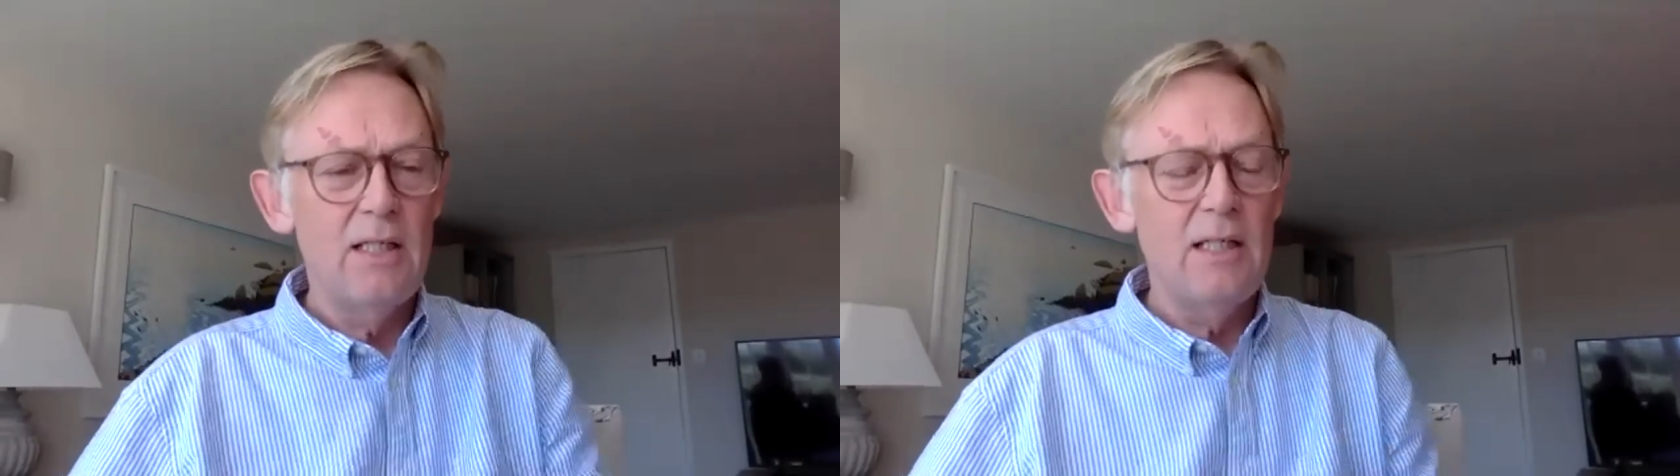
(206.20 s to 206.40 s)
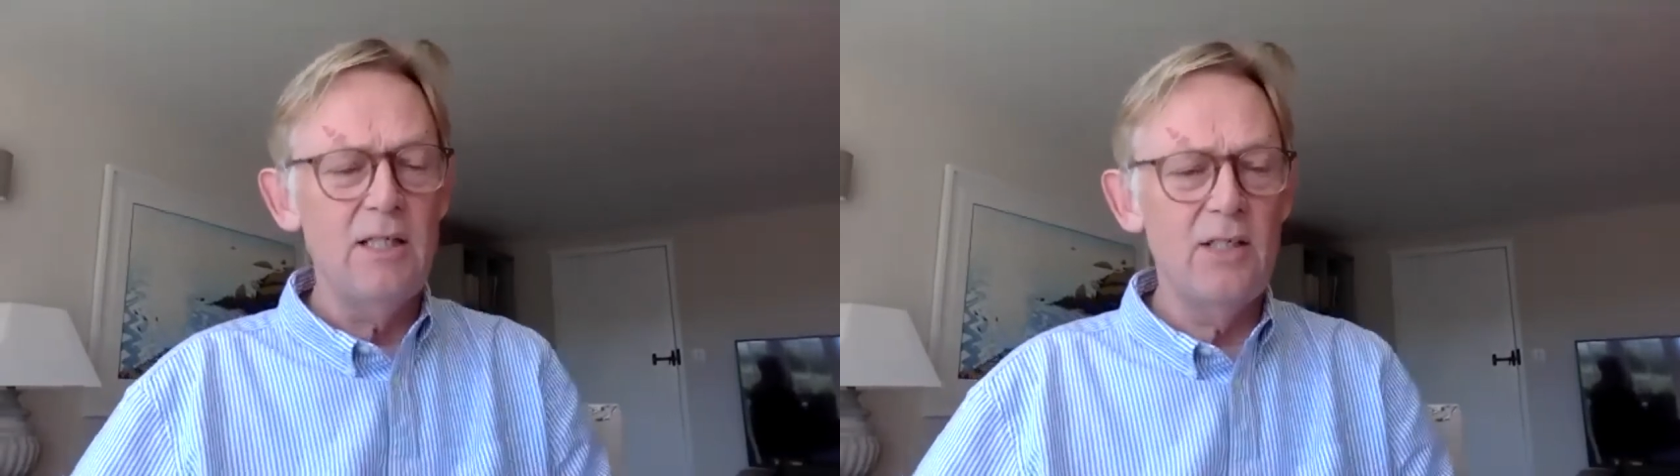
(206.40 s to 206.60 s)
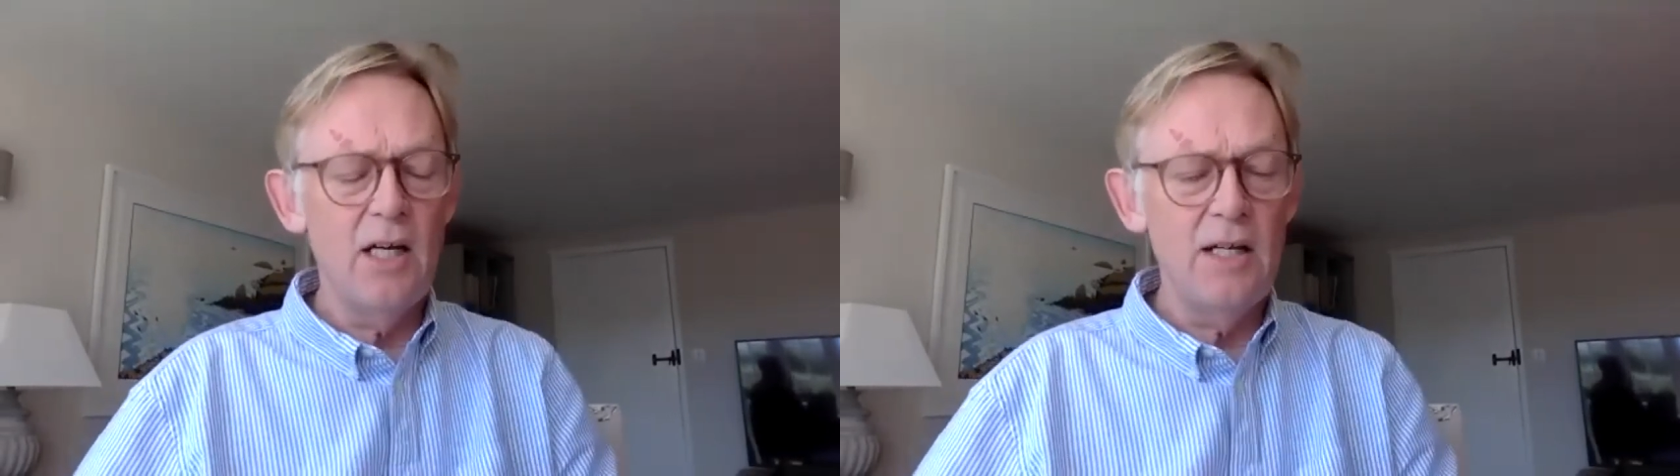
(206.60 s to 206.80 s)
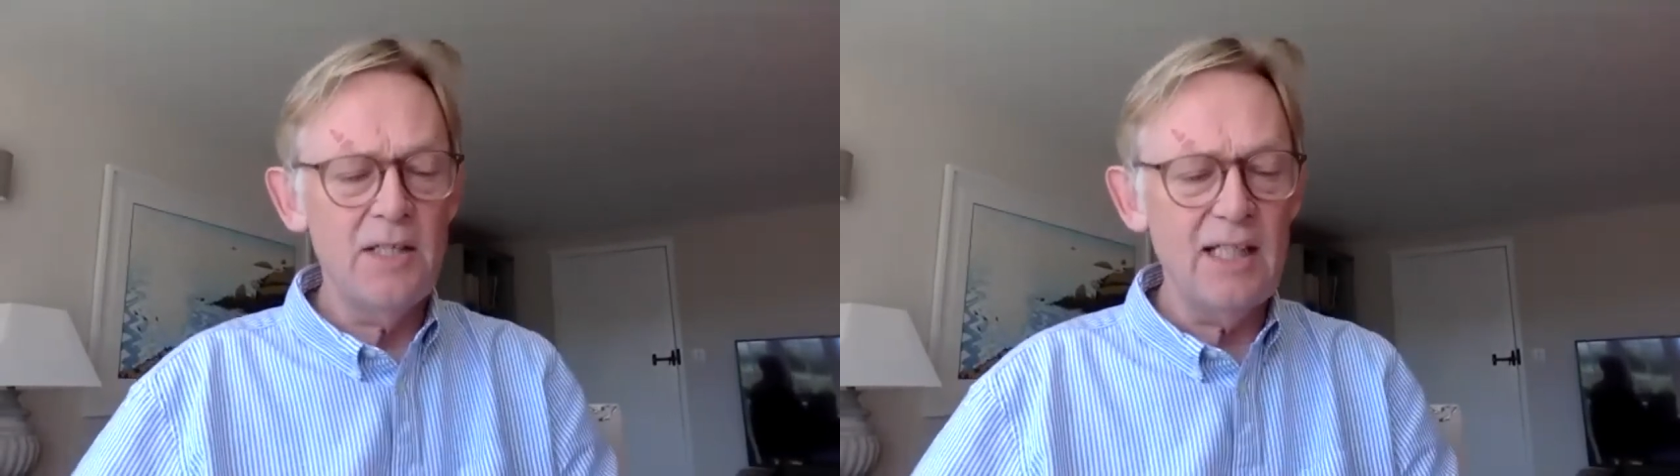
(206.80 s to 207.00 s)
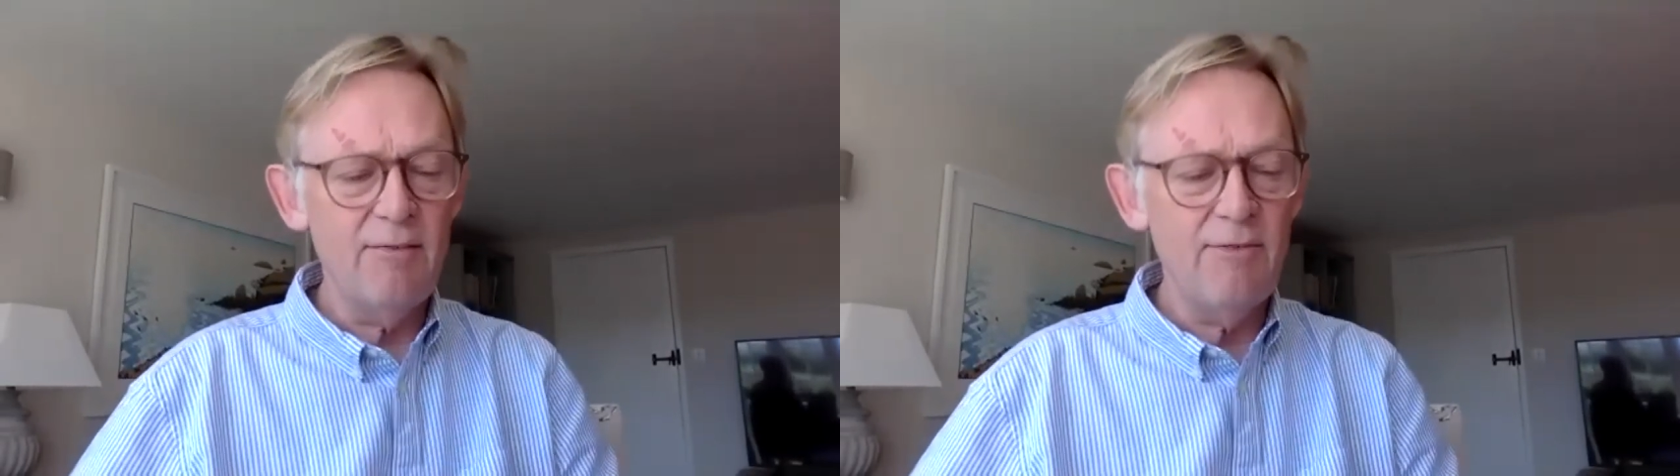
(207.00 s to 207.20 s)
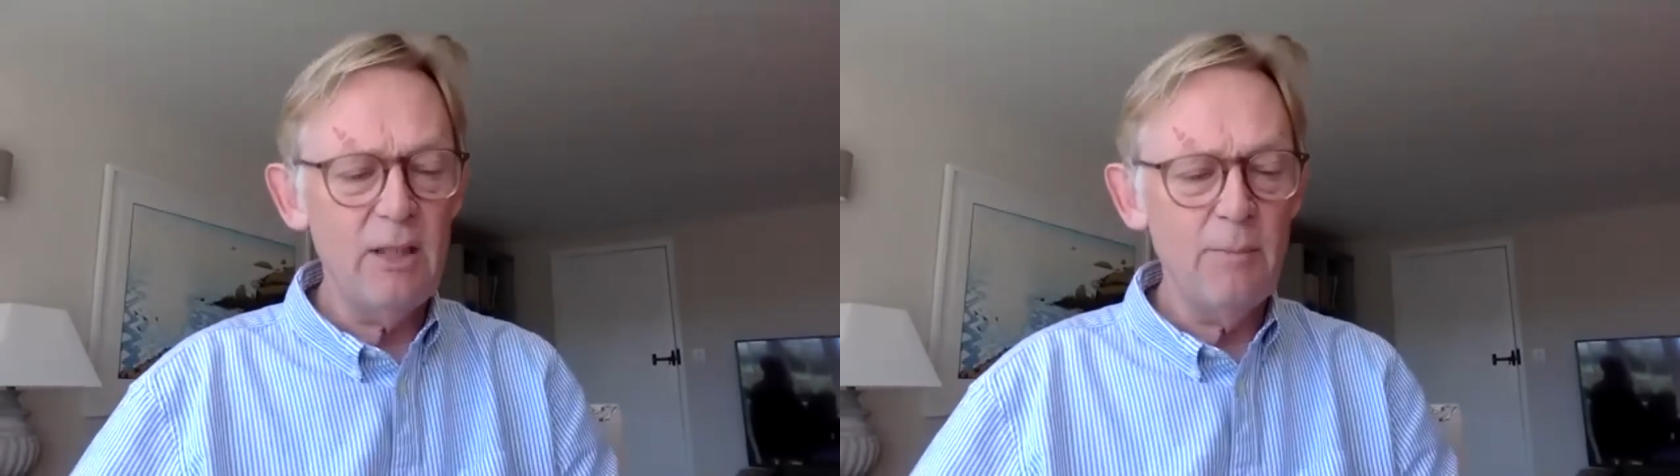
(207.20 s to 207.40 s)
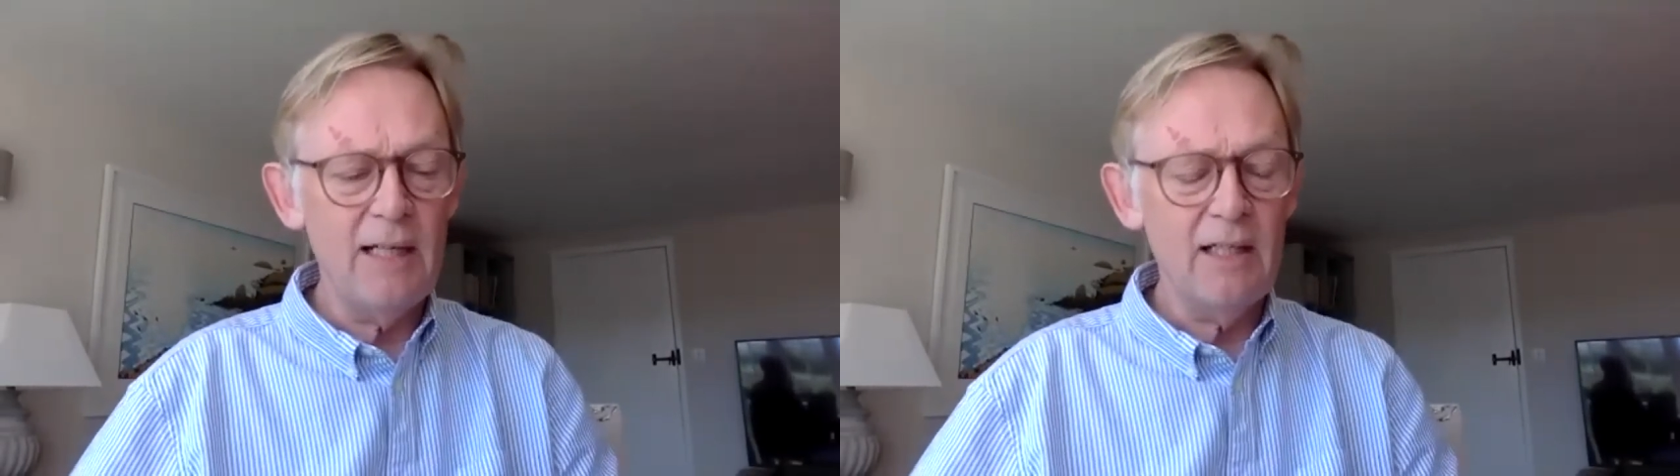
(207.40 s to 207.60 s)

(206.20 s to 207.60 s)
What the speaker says: desire to get feedback.